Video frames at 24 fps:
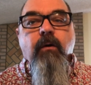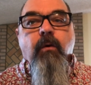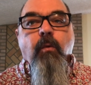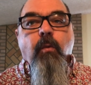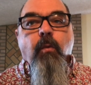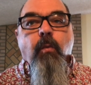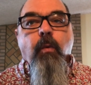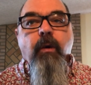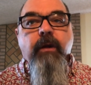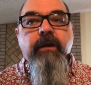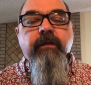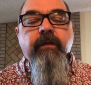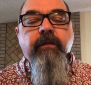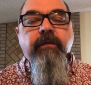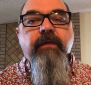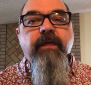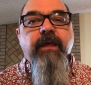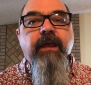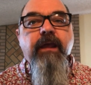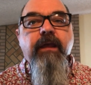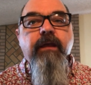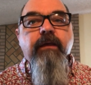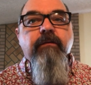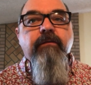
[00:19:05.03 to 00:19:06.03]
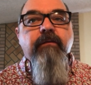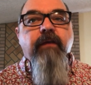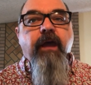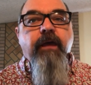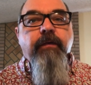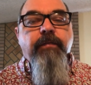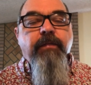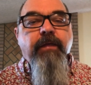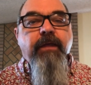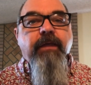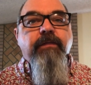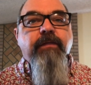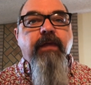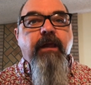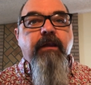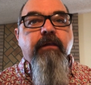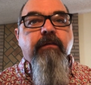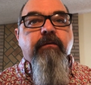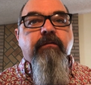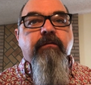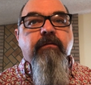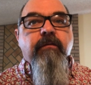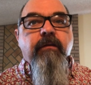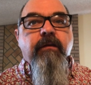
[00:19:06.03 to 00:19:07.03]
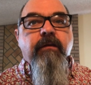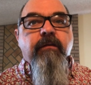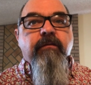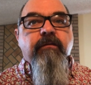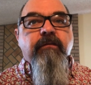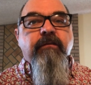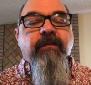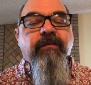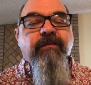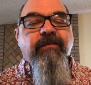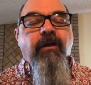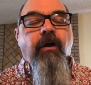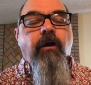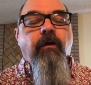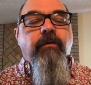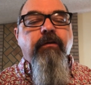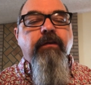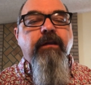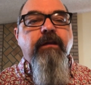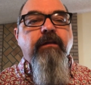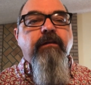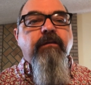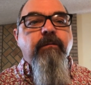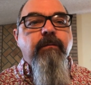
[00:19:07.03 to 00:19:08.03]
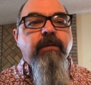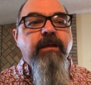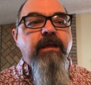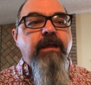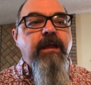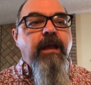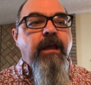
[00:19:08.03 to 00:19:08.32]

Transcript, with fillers: One of the things I think that is is disheartening to me